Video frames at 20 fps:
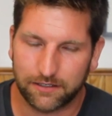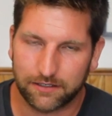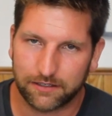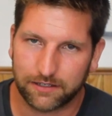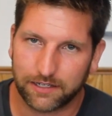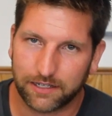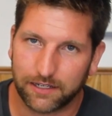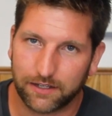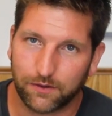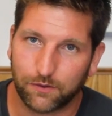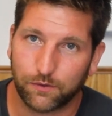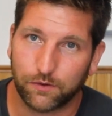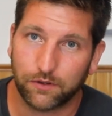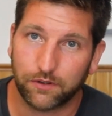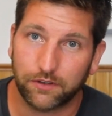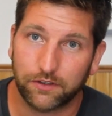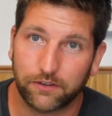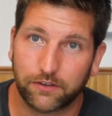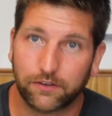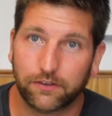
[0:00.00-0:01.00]
it
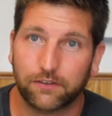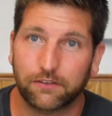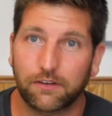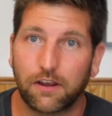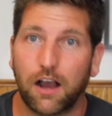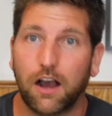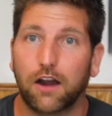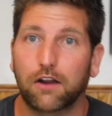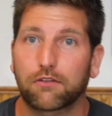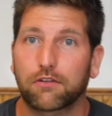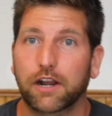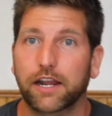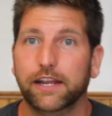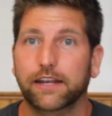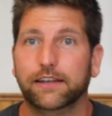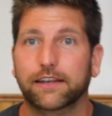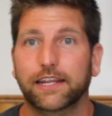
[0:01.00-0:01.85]
was all right.